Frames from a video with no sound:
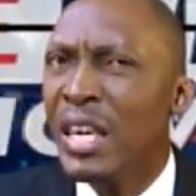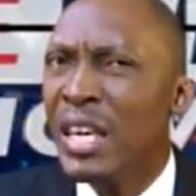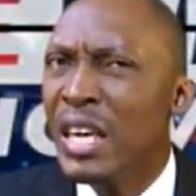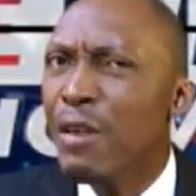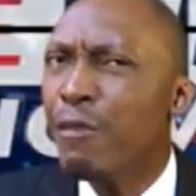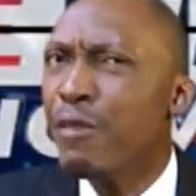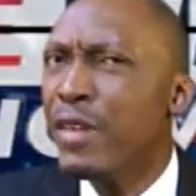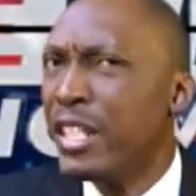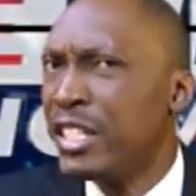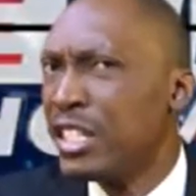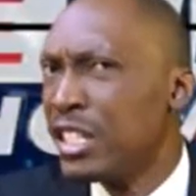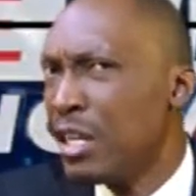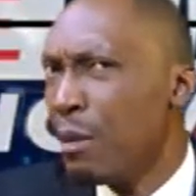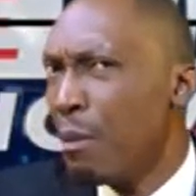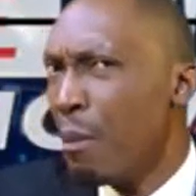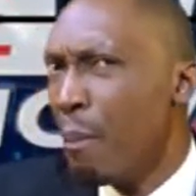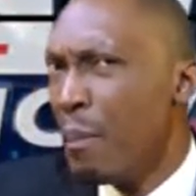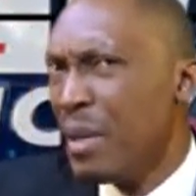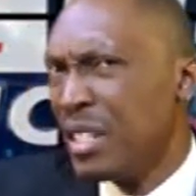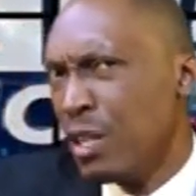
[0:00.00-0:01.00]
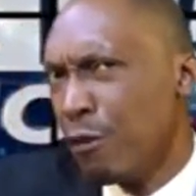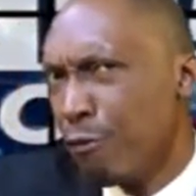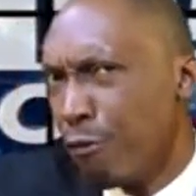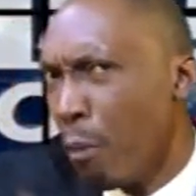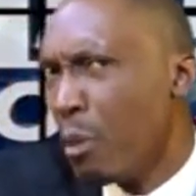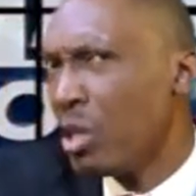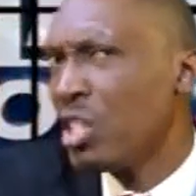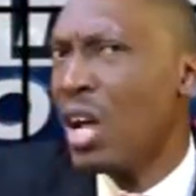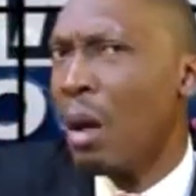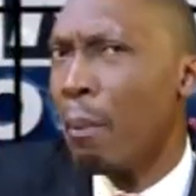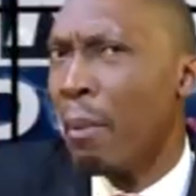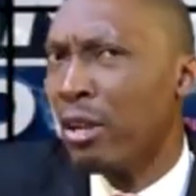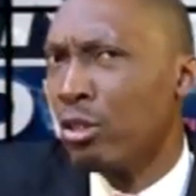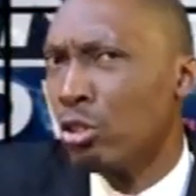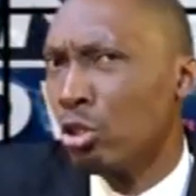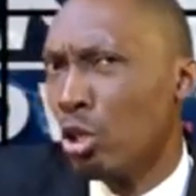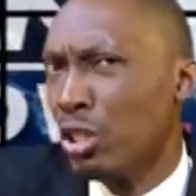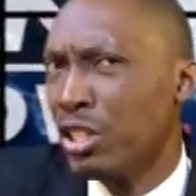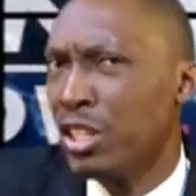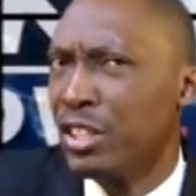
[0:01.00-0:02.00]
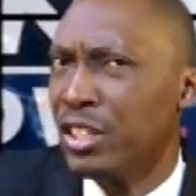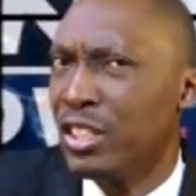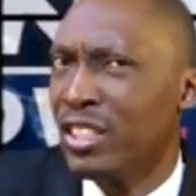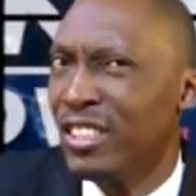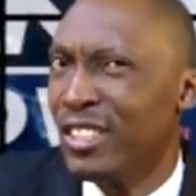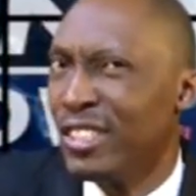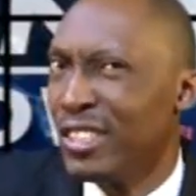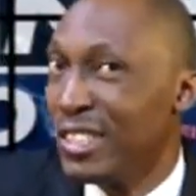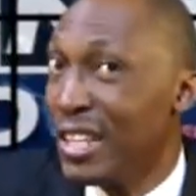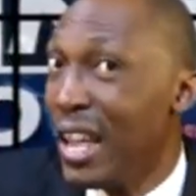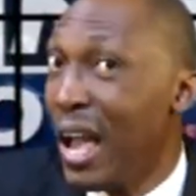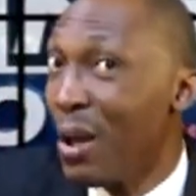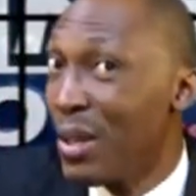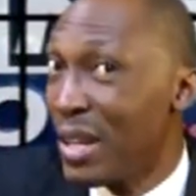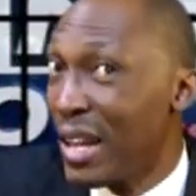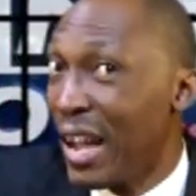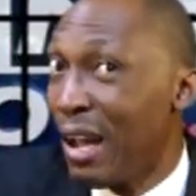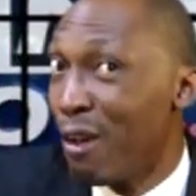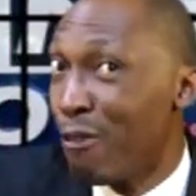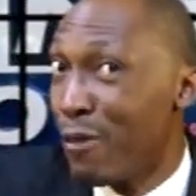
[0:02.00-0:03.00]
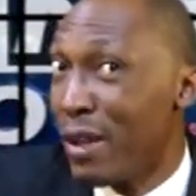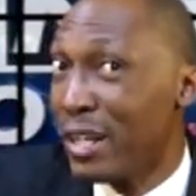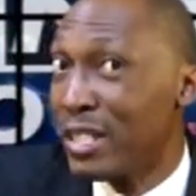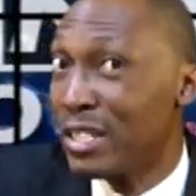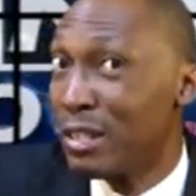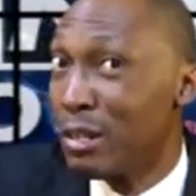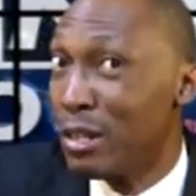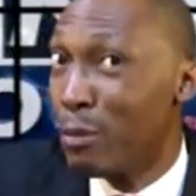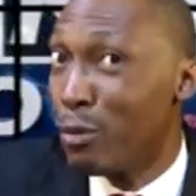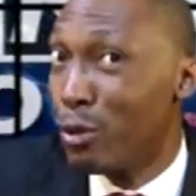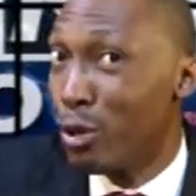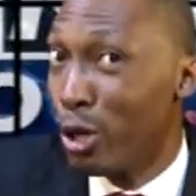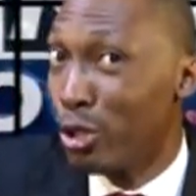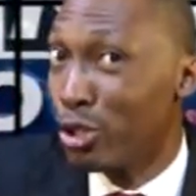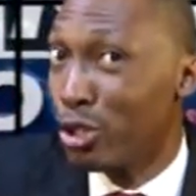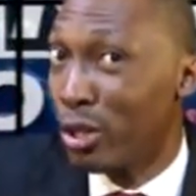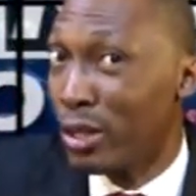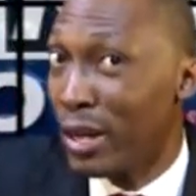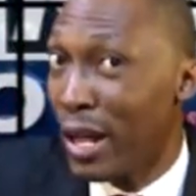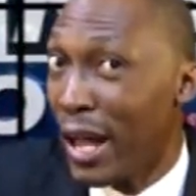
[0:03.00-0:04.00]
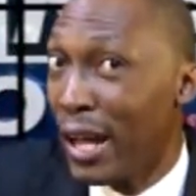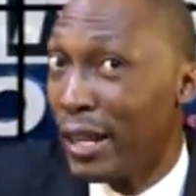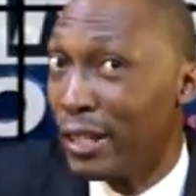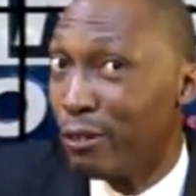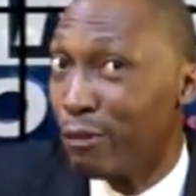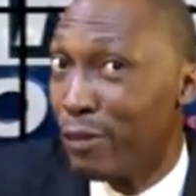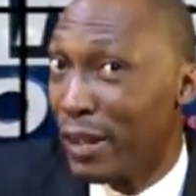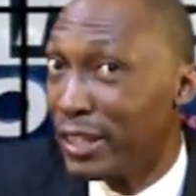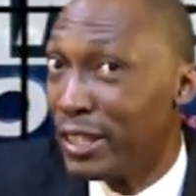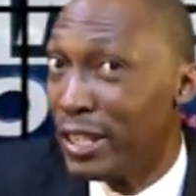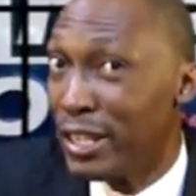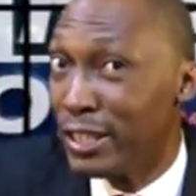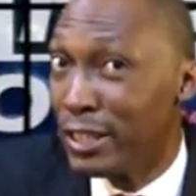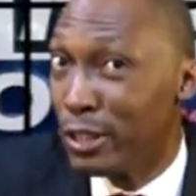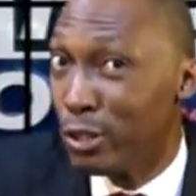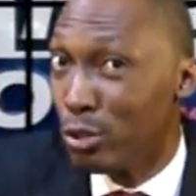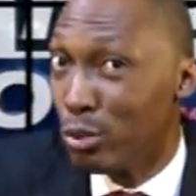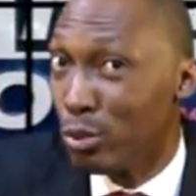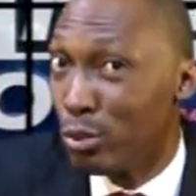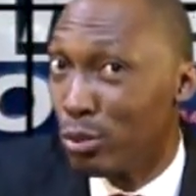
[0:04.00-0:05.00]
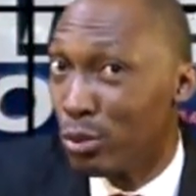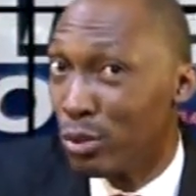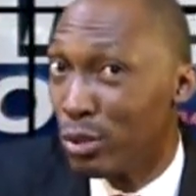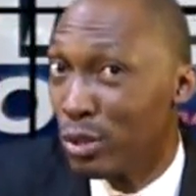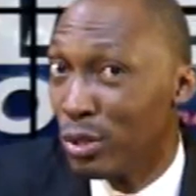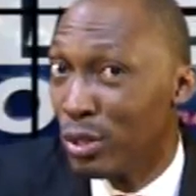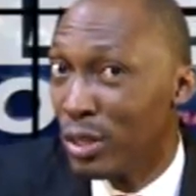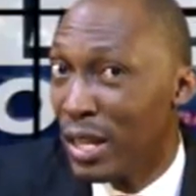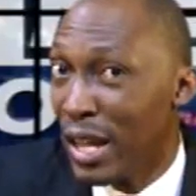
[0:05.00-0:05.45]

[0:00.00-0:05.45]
if there's misinformation about such a thing, you see how it can affect reproduction and fertility issues.